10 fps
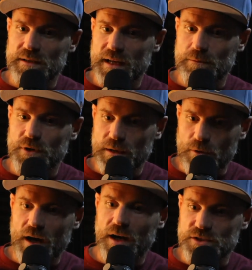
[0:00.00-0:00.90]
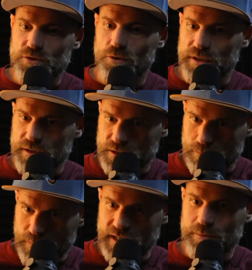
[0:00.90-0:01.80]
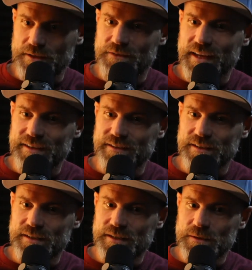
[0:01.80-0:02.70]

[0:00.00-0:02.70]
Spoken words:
like put our heart and soul into people, and then